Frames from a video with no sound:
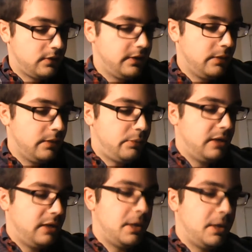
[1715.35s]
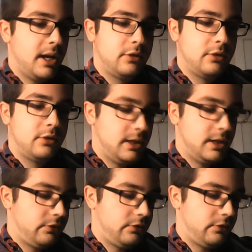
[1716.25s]
still a pretty good box. We got a
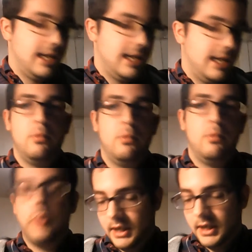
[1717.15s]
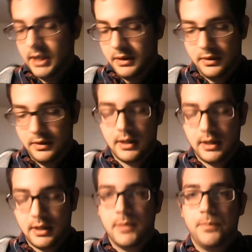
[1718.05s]
SRAM, we got
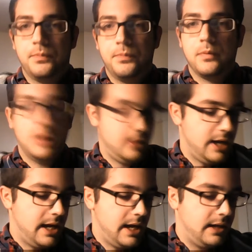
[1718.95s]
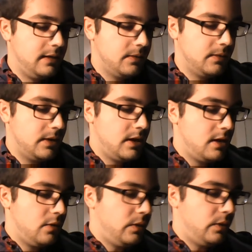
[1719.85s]
Yahenni,
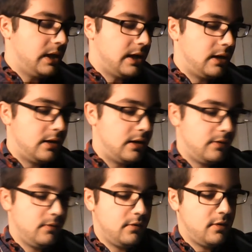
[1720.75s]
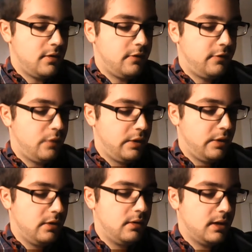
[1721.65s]
we got a
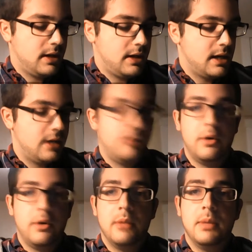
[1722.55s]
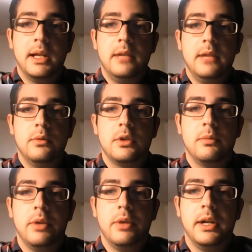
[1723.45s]
foil planes, which is
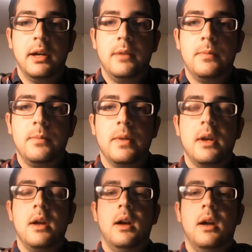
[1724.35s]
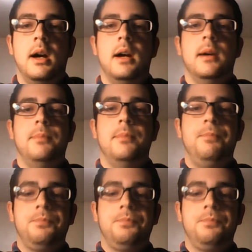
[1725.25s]
pretty good. Like